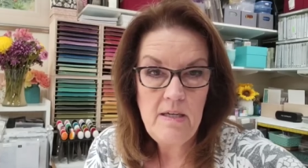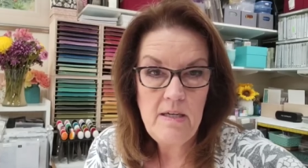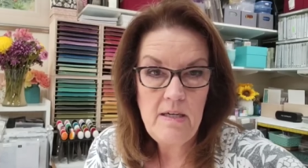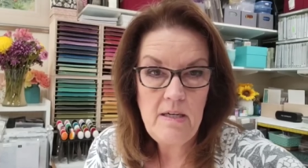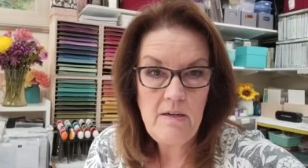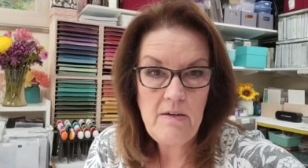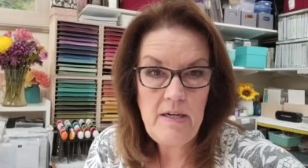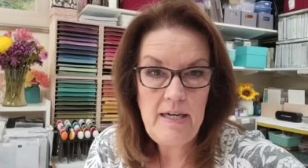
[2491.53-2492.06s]

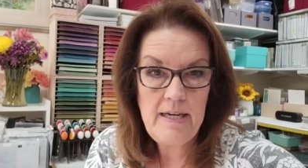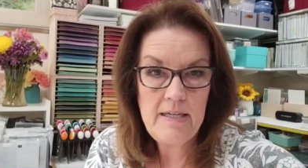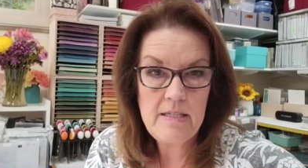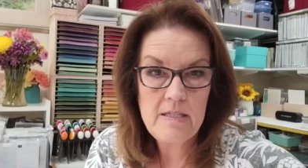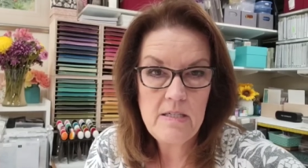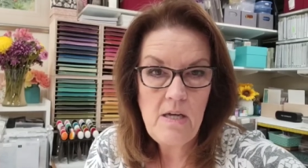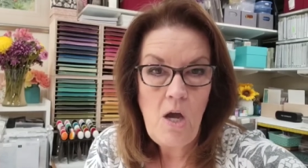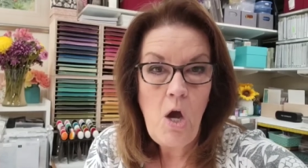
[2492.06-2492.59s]
All right.
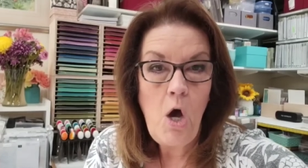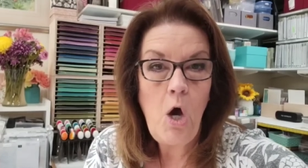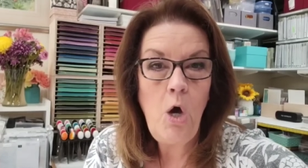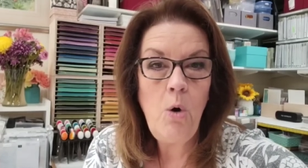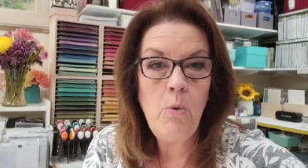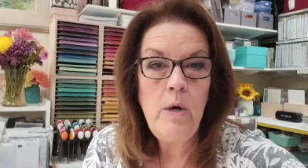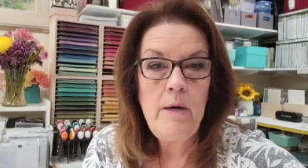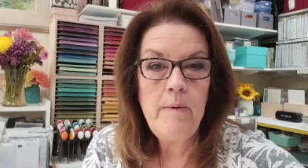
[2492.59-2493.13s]

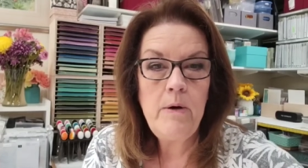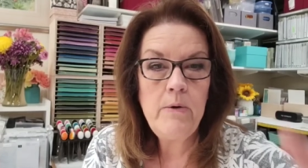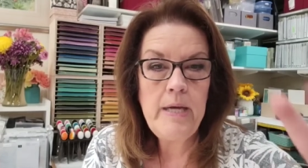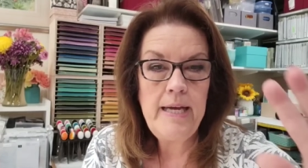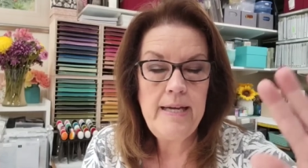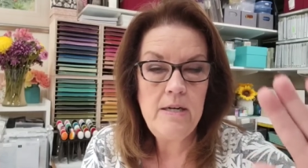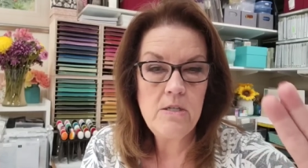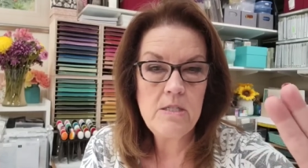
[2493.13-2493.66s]
Oh,
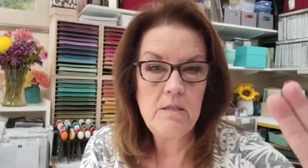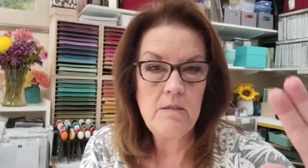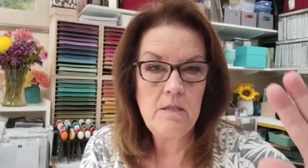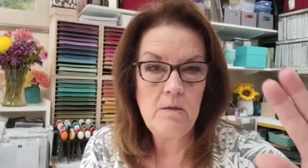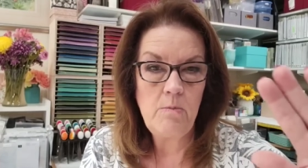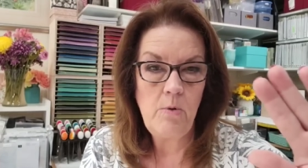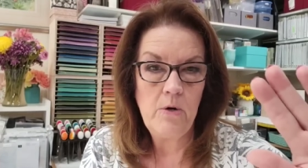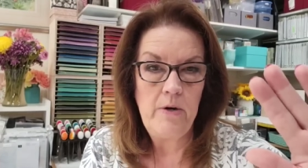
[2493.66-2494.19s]
okay. Here's a
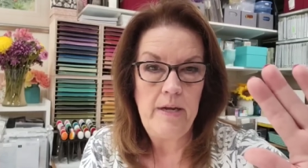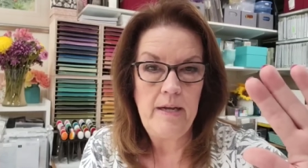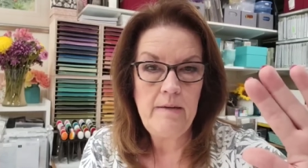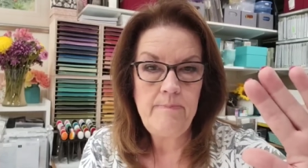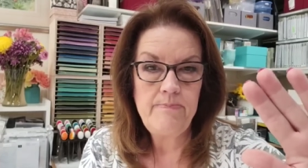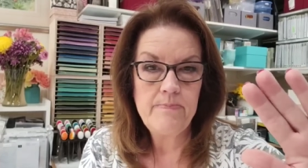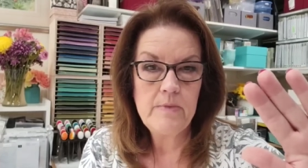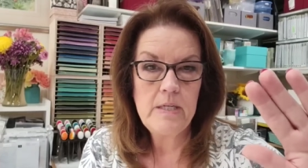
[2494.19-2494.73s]
little warning.
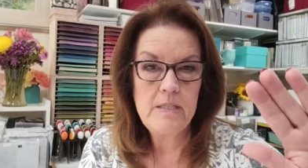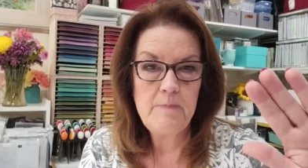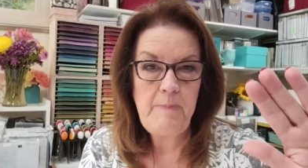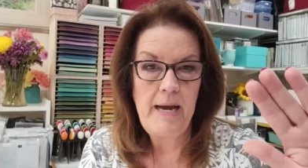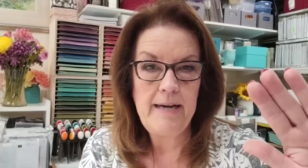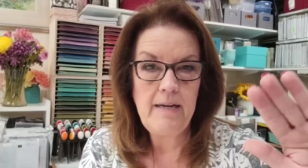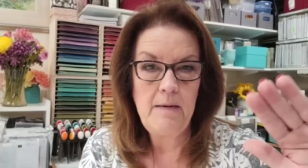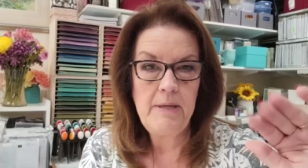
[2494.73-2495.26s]
Let's
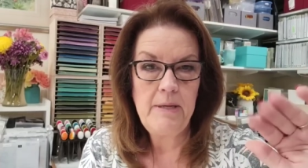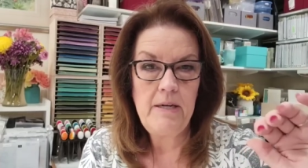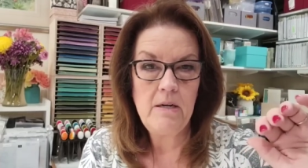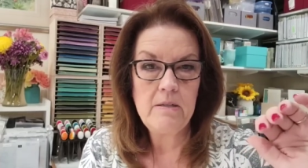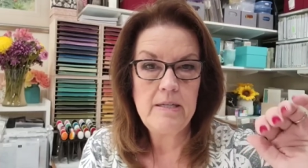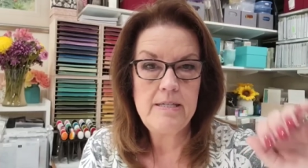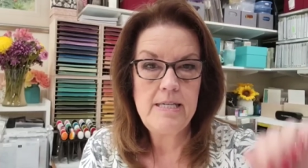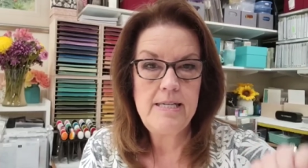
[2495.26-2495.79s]
back up here.
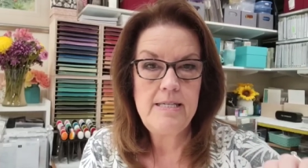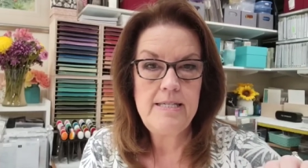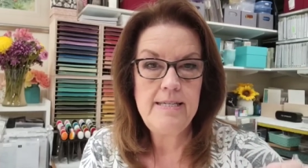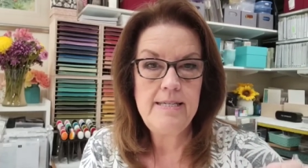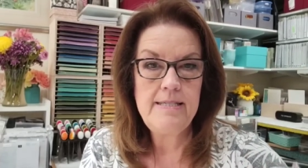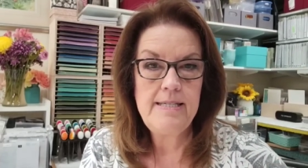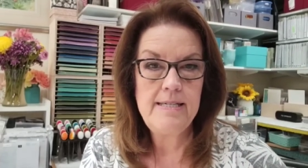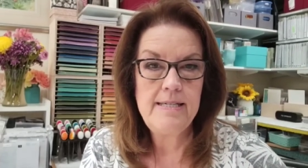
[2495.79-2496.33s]

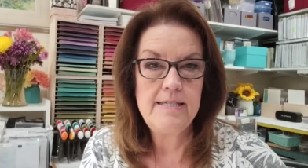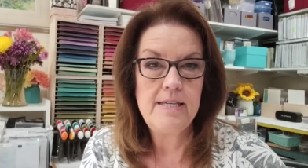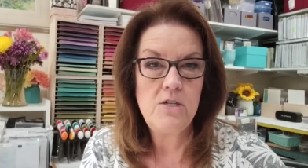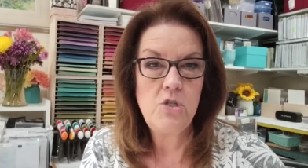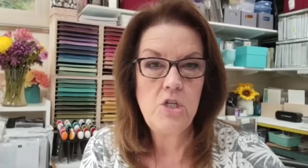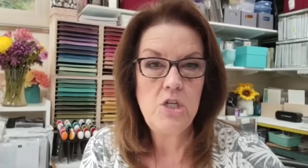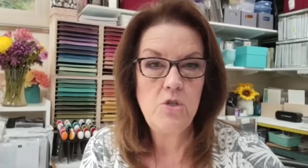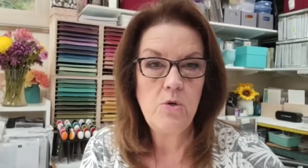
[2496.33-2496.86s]
Leticia says that
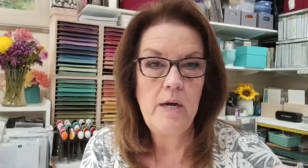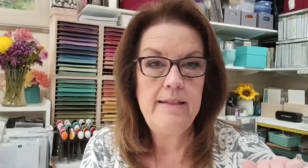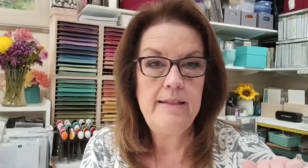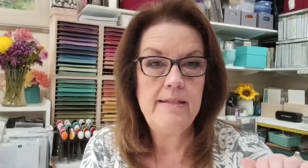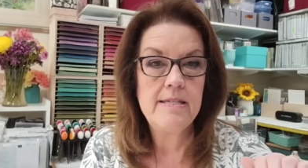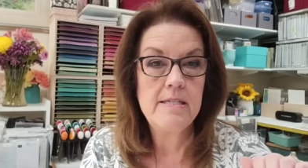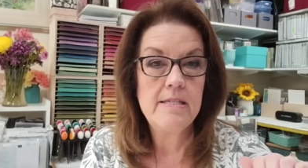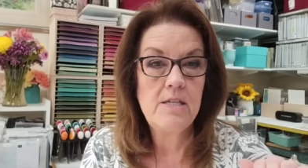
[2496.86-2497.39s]
she tried
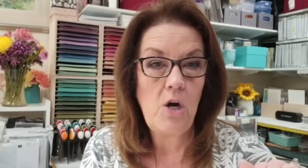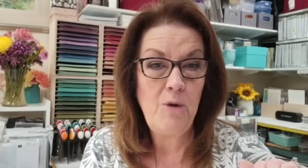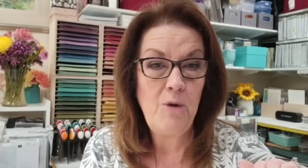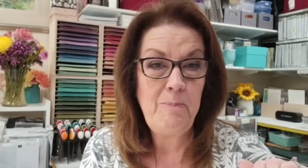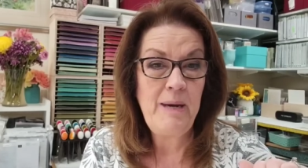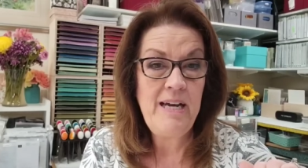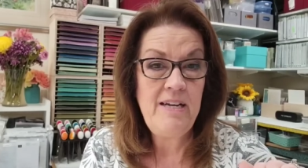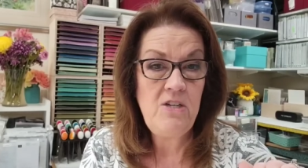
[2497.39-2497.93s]
the star
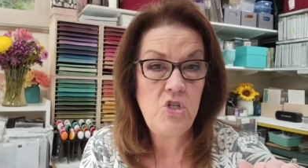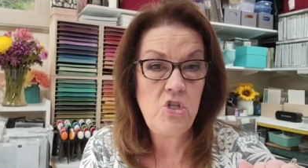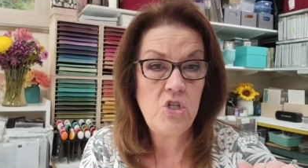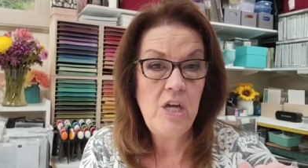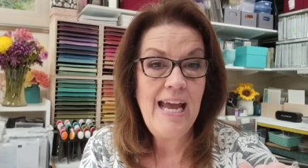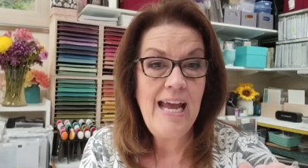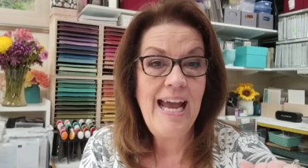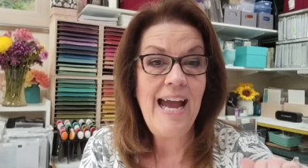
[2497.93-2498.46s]
punch
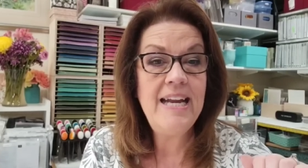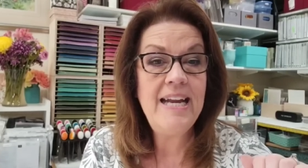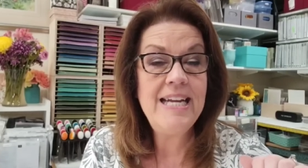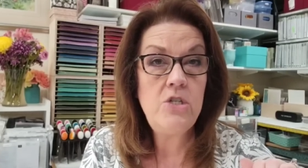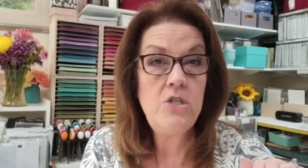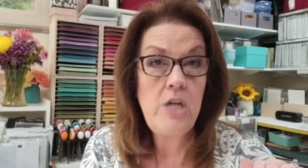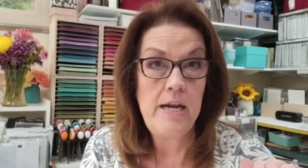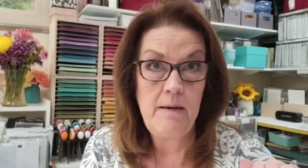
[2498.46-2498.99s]
and
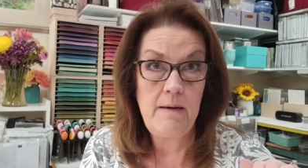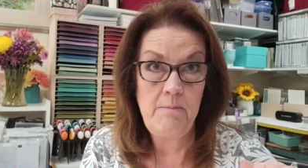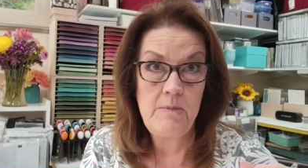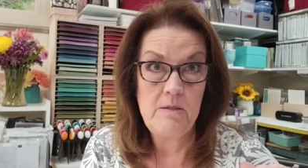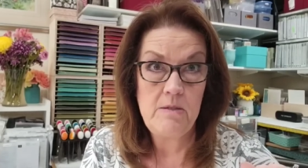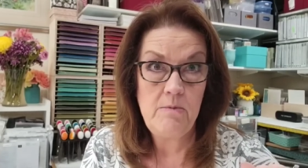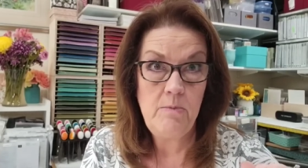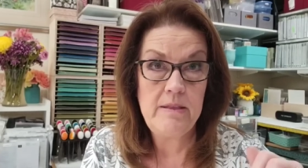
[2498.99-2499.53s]
it
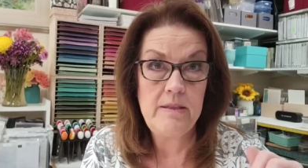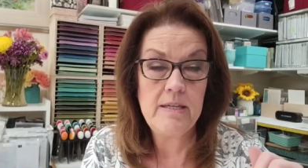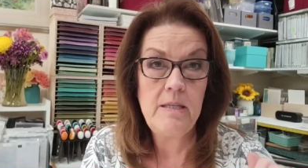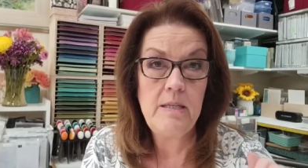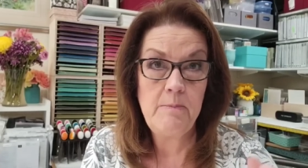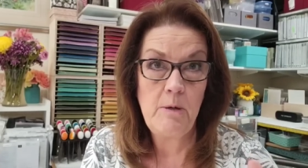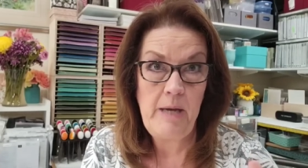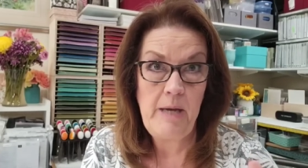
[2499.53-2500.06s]
jammed with the
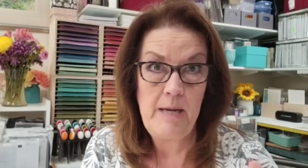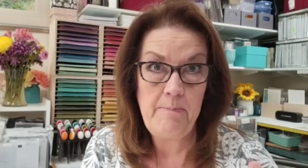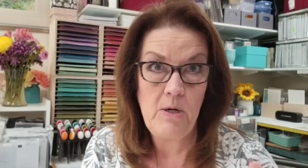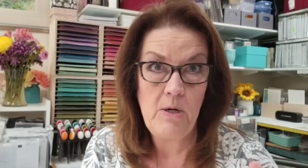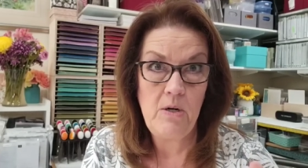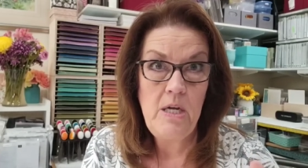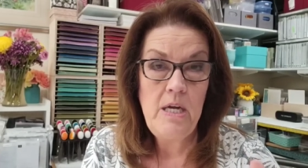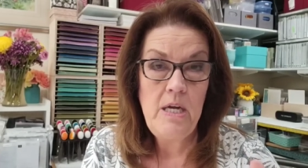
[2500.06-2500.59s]
glimmer
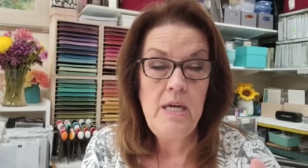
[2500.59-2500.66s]
paper.